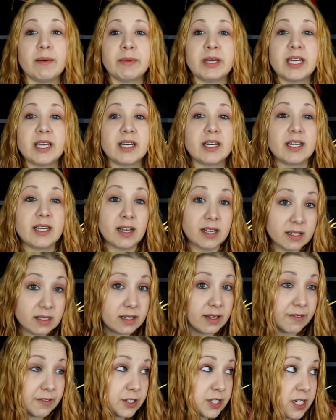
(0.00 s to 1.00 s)
I mean,
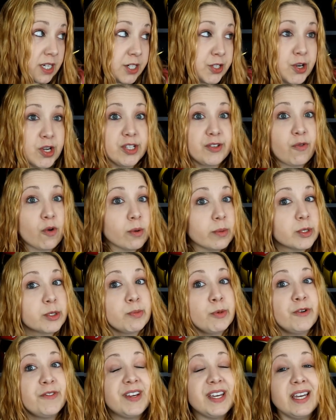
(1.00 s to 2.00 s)
y'all, you ever seen
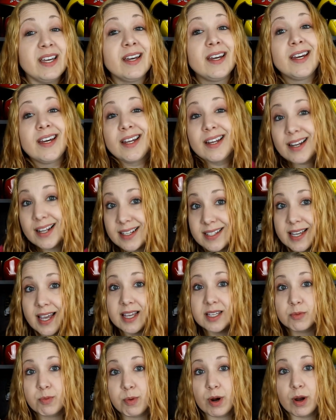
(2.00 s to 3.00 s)
Transformers movie? That's
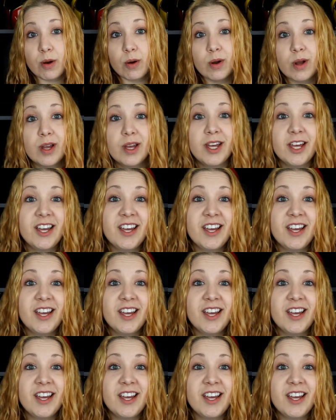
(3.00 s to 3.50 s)
Hasbro.